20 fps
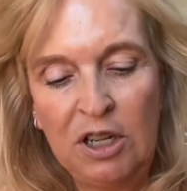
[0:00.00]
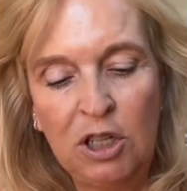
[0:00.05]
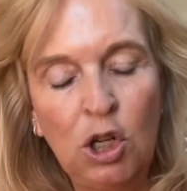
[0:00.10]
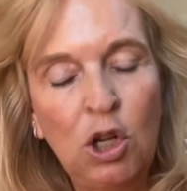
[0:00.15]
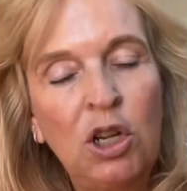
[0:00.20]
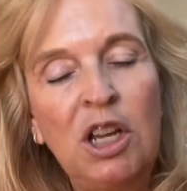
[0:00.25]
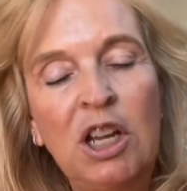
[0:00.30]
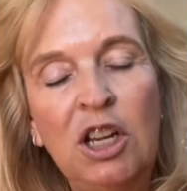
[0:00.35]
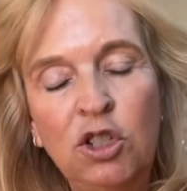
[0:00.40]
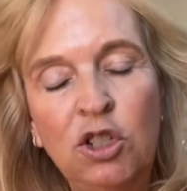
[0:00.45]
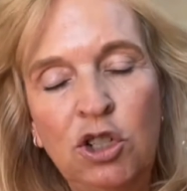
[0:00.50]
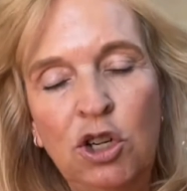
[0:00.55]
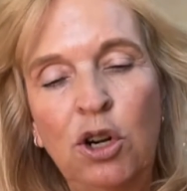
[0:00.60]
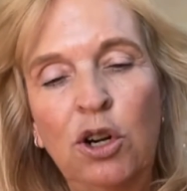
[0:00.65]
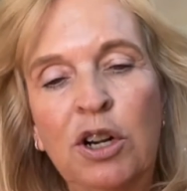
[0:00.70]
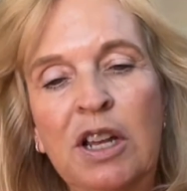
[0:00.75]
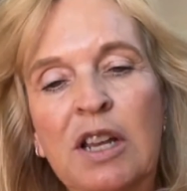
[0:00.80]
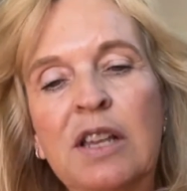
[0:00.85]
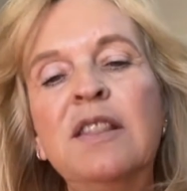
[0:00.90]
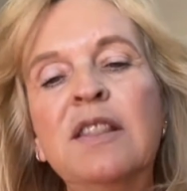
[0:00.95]
looking
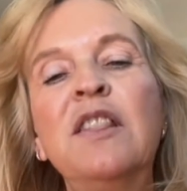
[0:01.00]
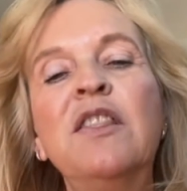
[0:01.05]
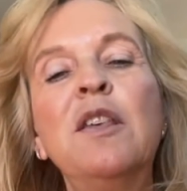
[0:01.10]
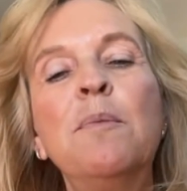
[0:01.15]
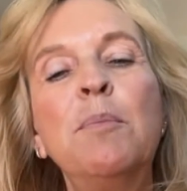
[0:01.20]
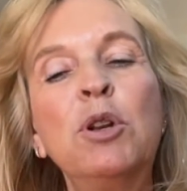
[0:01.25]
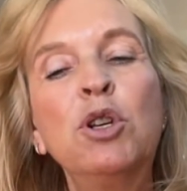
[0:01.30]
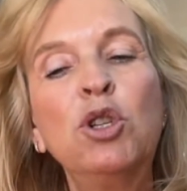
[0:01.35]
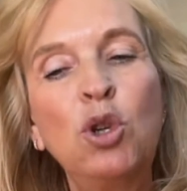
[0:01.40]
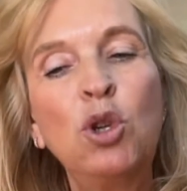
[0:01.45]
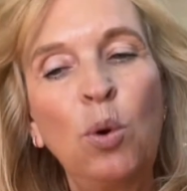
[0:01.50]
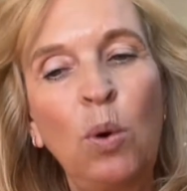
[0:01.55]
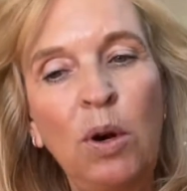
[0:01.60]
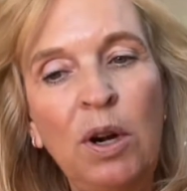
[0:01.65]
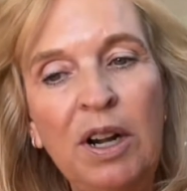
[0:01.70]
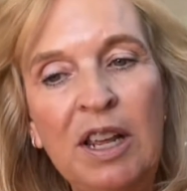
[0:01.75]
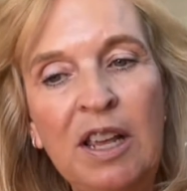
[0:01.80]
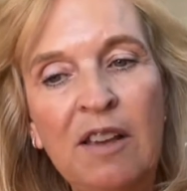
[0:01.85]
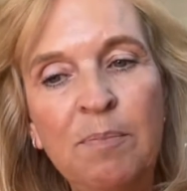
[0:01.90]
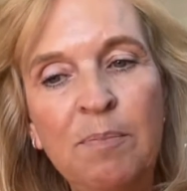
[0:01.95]
journey than the
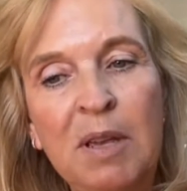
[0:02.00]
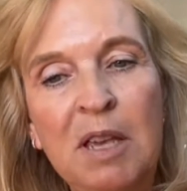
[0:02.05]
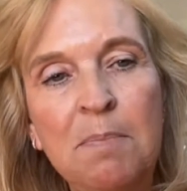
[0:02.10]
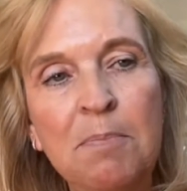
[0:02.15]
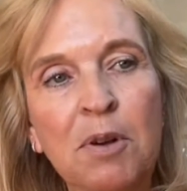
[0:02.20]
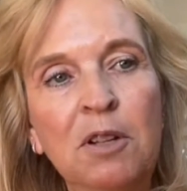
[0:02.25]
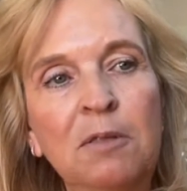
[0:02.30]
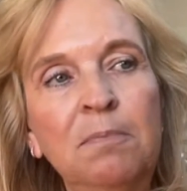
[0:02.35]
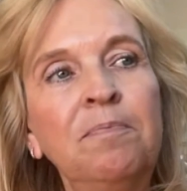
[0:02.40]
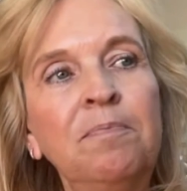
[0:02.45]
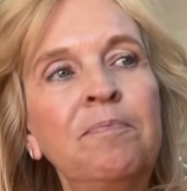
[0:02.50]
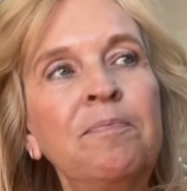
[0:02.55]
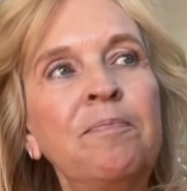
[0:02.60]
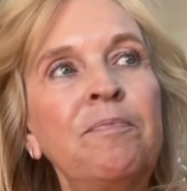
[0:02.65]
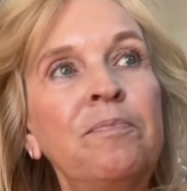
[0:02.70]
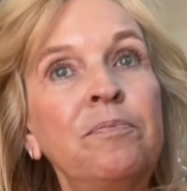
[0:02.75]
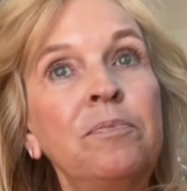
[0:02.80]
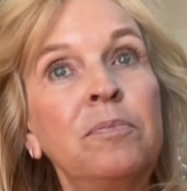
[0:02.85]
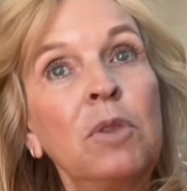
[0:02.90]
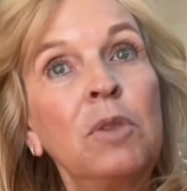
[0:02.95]
majority of people,
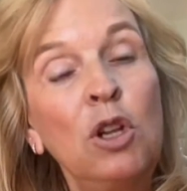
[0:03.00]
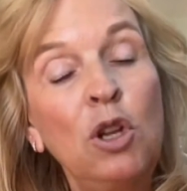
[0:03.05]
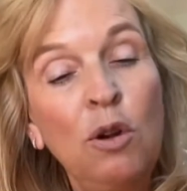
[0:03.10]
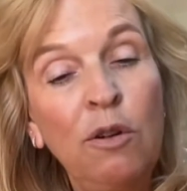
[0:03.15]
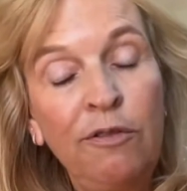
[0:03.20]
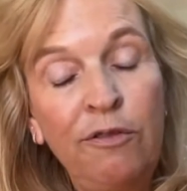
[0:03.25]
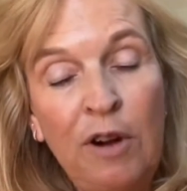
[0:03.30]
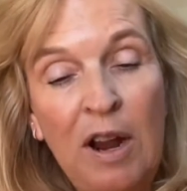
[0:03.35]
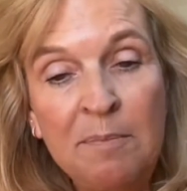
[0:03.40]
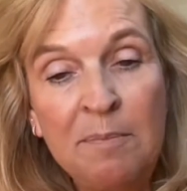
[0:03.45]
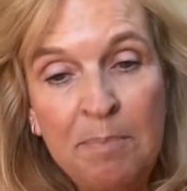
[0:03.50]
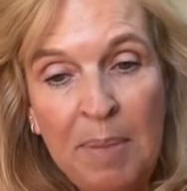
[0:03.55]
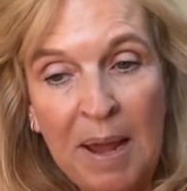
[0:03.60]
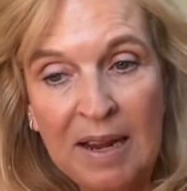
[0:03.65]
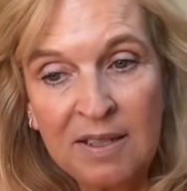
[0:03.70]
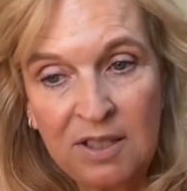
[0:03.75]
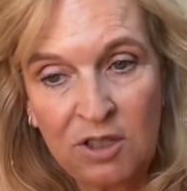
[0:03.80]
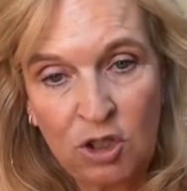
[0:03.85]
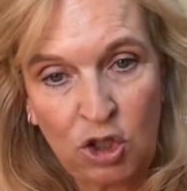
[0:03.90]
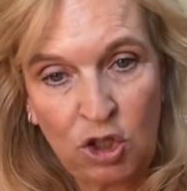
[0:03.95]
your friend
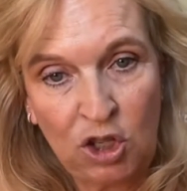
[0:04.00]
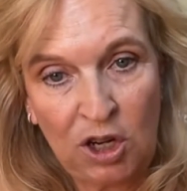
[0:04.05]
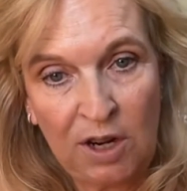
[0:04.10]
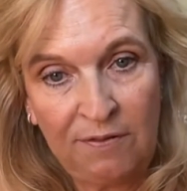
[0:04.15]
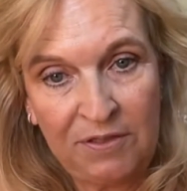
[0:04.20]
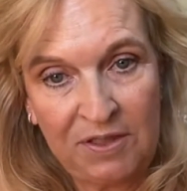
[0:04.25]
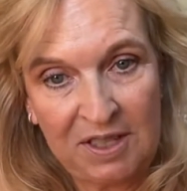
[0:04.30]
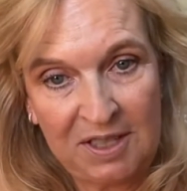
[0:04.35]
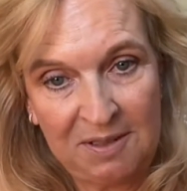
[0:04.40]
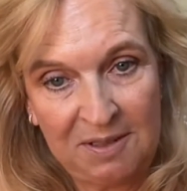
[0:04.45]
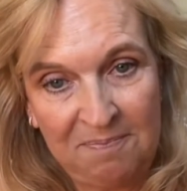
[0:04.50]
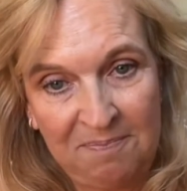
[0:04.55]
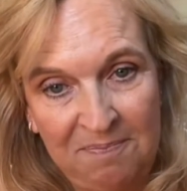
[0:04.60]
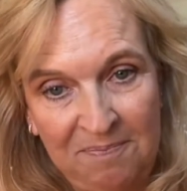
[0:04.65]
base shifts.